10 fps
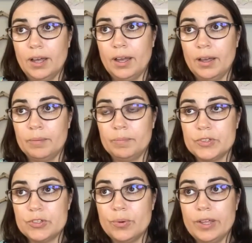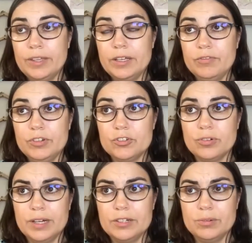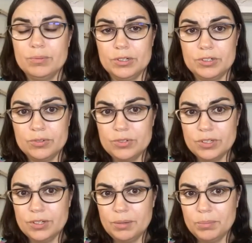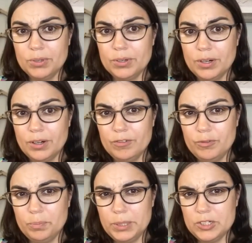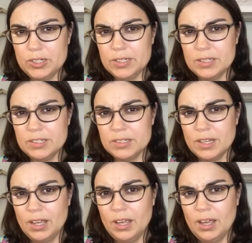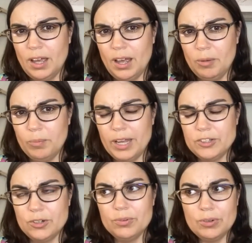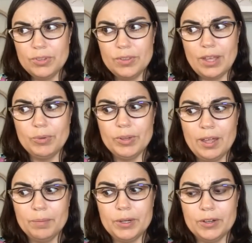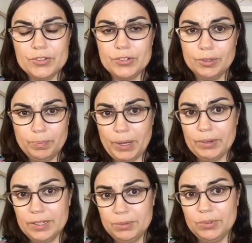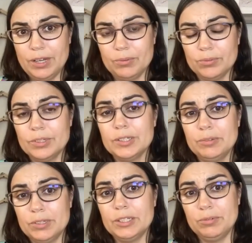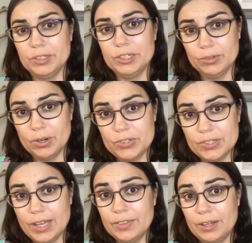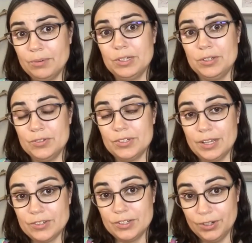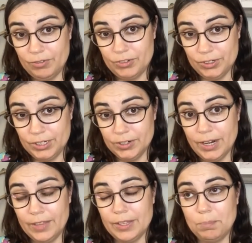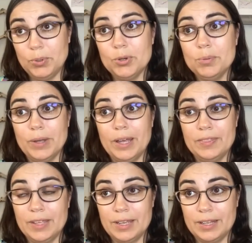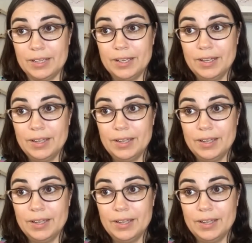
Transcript: Um, so I think if you're trying to reduce the number of pigeons, um, I don't know that that will help. And also, your balcony will get really, really, really gross. And they reuse nests year after year and they poop and they